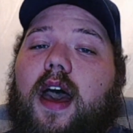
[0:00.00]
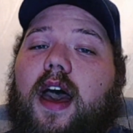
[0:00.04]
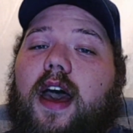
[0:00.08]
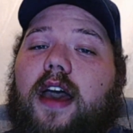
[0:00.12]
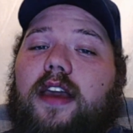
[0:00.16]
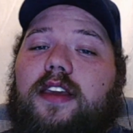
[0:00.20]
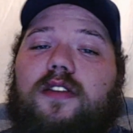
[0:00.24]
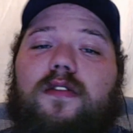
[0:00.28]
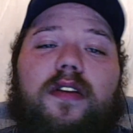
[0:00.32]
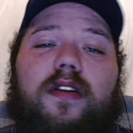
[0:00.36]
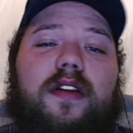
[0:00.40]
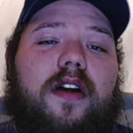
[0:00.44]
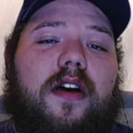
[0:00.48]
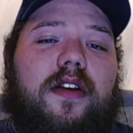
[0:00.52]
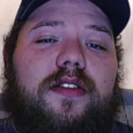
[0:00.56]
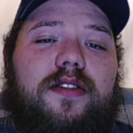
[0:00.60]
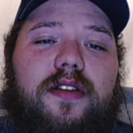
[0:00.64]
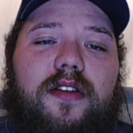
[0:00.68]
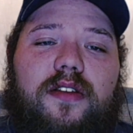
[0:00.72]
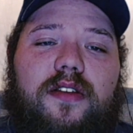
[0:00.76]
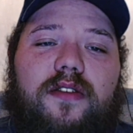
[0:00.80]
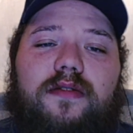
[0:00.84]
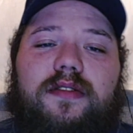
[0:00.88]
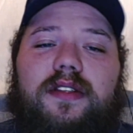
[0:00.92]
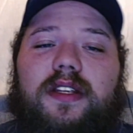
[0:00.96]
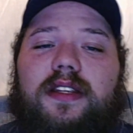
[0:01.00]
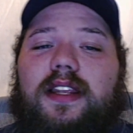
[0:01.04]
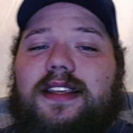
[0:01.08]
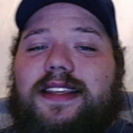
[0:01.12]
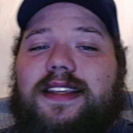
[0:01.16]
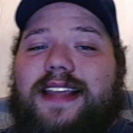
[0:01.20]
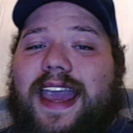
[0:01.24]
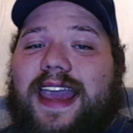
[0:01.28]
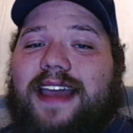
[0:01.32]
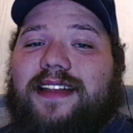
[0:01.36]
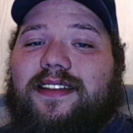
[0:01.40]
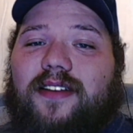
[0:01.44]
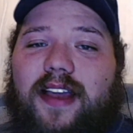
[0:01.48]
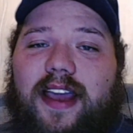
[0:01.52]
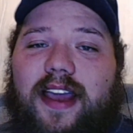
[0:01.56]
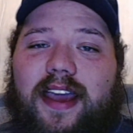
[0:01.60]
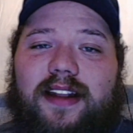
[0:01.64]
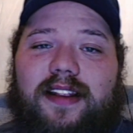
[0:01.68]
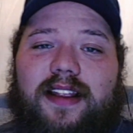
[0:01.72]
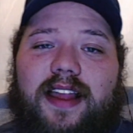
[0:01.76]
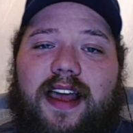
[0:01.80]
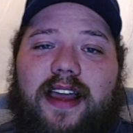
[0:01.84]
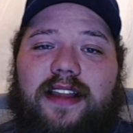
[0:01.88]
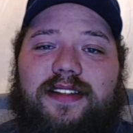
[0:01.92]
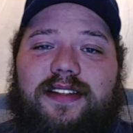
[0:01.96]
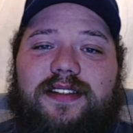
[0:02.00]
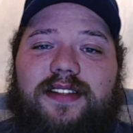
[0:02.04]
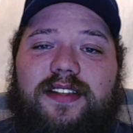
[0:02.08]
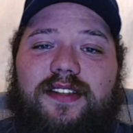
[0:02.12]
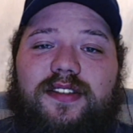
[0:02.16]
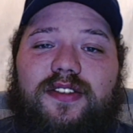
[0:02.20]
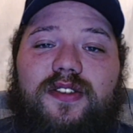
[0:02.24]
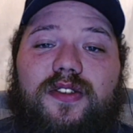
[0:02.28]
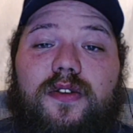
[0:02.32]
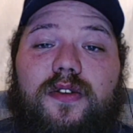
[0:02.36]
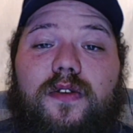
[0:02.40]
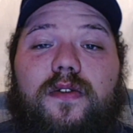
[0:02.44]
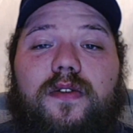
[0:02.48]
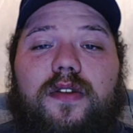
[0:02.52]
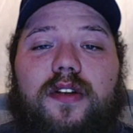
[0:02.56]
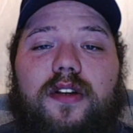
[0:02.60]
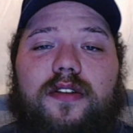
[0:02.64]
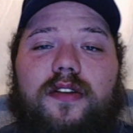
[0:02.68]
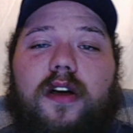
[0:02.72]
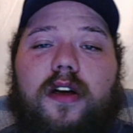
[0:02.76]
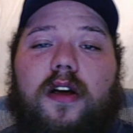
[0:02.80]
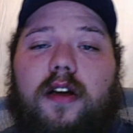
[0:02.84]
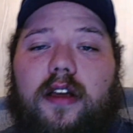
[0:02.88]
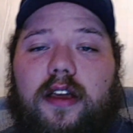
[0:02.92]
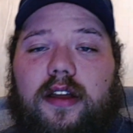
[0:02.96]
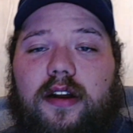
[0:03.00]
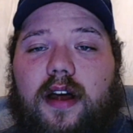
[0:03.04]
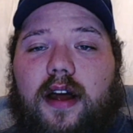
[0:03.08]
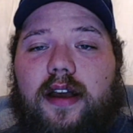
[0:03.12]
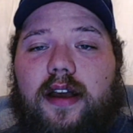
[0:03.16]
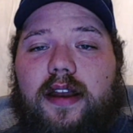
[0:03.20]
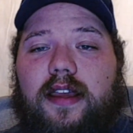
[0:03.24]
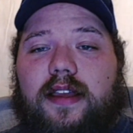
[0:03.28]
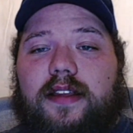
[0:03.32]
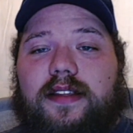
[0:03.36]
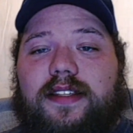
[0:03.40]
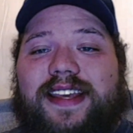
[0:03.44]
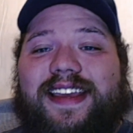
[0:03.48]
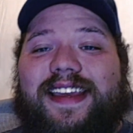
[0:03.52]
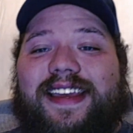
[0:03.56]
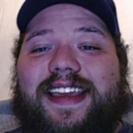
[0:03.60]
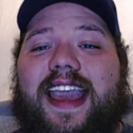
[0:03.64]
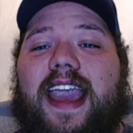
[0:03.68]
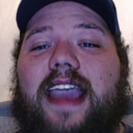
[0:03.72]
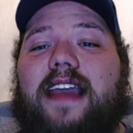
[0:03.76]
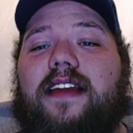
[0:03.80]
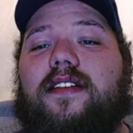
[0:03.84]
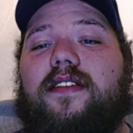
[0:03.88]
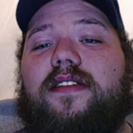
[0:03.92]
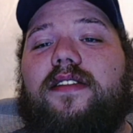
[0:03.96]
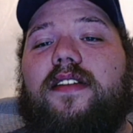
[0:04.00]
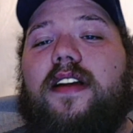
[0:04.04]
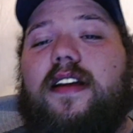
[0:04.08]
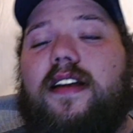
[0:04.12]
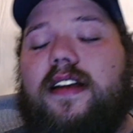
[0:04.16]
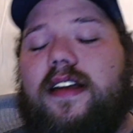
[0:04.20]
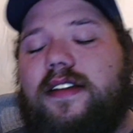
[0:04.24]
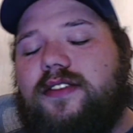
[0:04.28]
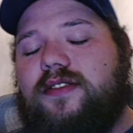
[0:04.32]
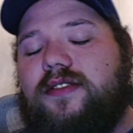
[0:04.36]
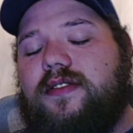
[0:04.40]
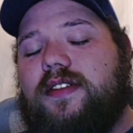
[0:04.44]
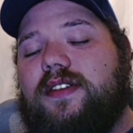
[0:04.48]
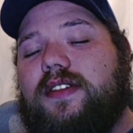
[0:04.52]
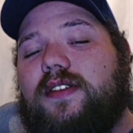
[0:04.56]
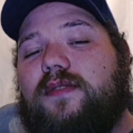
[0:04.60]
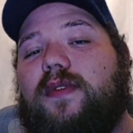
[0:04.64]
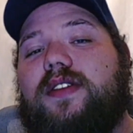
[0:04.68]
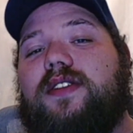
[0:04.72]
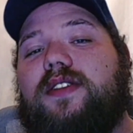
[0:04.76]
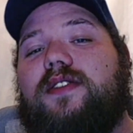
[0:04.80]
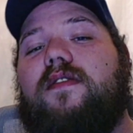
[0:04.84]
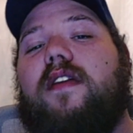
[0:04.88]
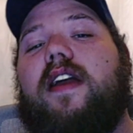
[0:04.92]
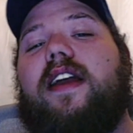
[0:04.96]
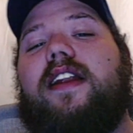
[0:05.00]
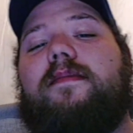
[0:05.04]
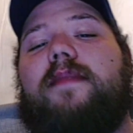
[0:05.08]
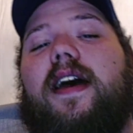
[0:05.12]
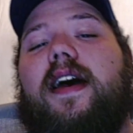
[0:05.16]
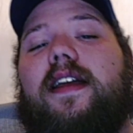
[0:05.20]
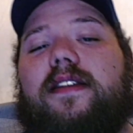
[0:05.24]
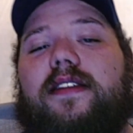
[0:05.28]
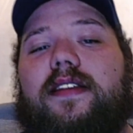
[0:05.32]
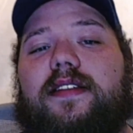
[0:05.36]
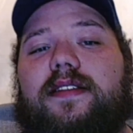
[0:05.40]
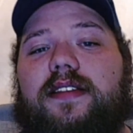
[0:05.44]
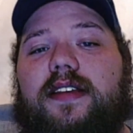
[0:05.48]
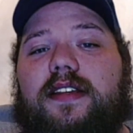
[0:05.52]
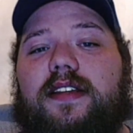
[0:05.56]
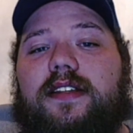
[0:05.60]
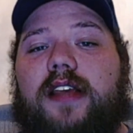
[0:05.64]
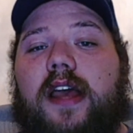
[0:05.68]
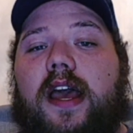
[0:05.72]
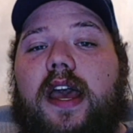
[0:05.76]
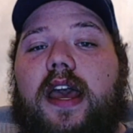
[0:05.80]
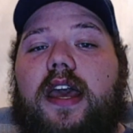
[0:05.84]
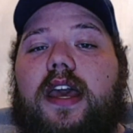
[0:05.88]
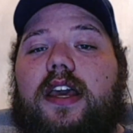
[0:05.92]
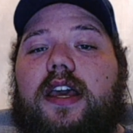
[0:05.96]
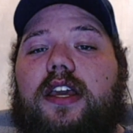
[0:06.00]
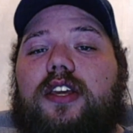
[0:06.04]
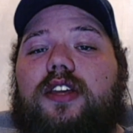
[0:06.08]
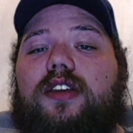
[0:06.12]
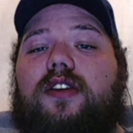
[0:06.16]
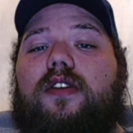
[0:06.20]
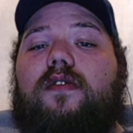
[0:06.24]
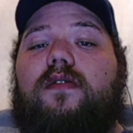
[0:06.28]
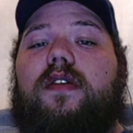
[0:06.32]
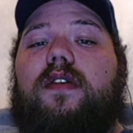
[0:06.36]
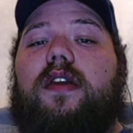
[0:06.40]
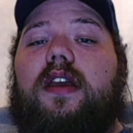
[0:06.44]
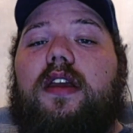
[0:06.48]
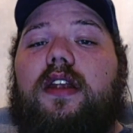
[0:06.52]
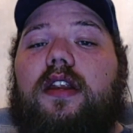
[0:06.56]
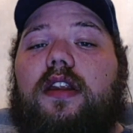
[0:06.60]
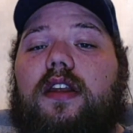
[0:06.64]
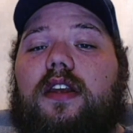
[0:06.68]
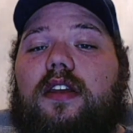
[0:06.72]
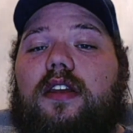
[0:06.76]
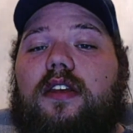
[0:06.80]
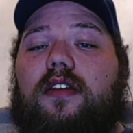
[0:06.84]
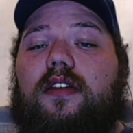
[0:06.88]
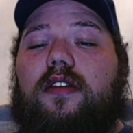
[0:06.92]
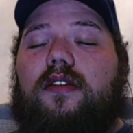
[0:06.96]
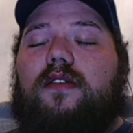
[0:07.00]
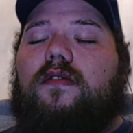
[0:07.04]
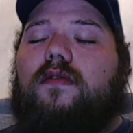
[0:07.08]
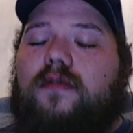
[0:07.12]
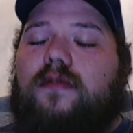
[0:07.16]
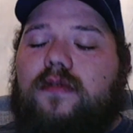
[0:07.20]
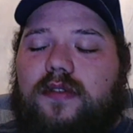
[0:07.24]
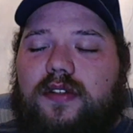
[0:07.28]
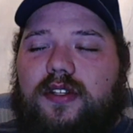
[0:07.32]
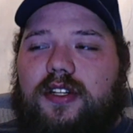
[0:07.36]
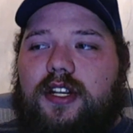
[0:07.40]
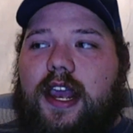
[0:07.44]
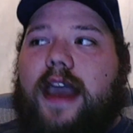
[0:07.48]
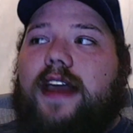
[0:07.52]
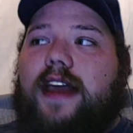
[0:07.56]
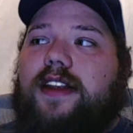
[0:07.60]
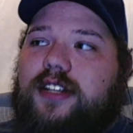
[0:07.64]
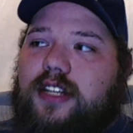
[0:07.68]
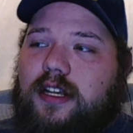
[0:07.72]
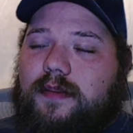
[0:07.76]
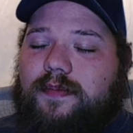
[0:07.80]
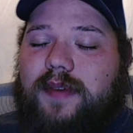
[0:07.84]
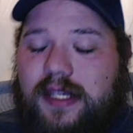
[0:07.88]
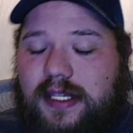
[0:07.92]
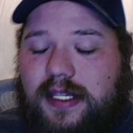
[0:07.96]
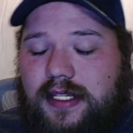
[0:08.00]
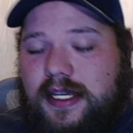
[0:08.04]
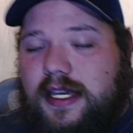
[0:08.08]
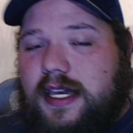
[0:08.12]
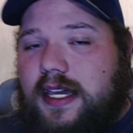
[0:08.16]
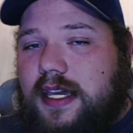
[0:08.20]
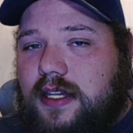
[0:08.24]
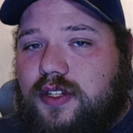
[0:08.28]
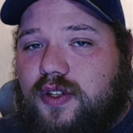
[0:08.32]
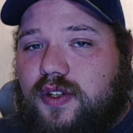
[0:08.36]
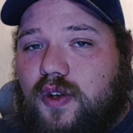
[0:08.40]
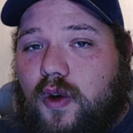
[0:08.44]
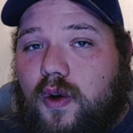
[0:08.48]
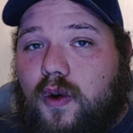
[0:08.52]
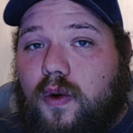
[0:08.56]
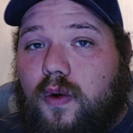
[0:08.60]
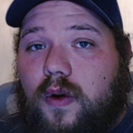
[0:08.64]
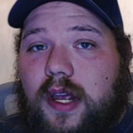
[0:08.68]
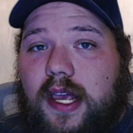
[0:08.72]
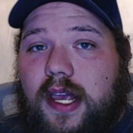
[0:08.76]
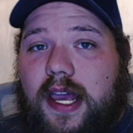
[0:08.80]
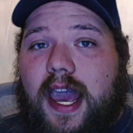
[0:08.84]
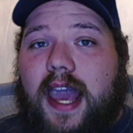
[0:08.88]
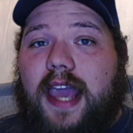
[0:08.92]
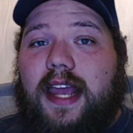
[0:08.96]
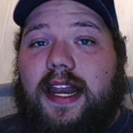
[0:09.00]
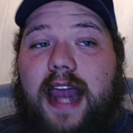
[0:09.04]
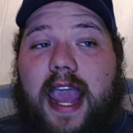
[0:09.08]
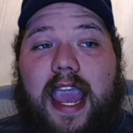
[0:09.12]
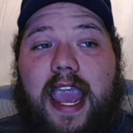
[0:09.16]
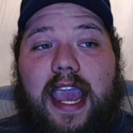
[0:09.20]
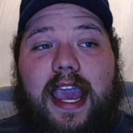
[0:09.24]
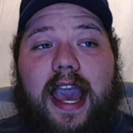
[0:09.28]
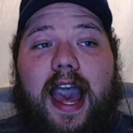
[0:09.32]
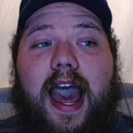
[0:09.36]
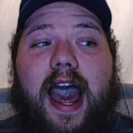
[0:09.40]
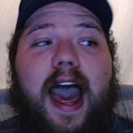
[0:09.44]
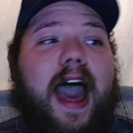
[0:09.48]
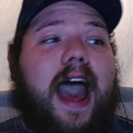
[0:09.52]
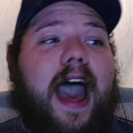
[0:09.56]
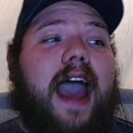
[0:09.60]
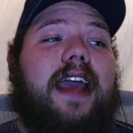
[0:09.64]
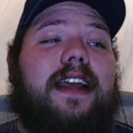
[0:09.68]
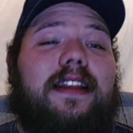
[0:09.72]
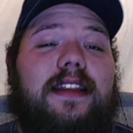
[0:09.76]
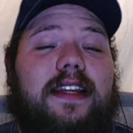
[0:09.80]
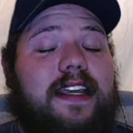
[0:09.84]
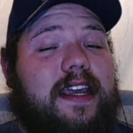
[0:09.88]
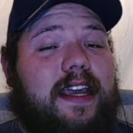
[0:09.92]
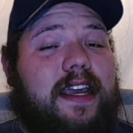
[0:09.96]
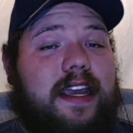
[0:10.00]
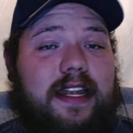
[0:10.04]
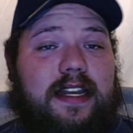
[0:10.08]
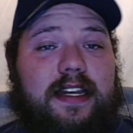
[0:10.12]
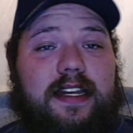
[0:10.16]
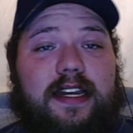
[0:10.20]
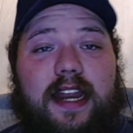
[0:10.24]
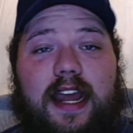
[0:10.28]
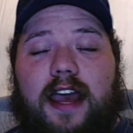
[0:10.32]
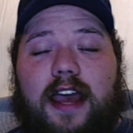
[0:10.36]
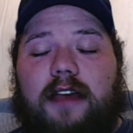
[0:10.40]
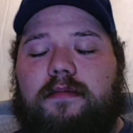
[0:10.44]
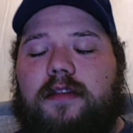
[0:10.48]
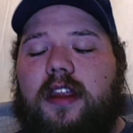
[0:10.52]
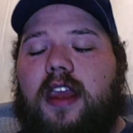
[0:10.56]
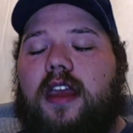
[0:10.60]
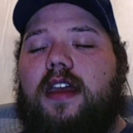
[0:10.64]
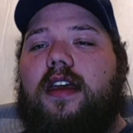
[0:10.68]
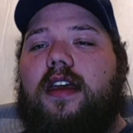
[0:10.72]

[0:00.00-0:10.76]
You can also use it to tailor headlines to suit your target audience and cater their interests. And what's great about this is you can use ChatGPT to create a highly in-depth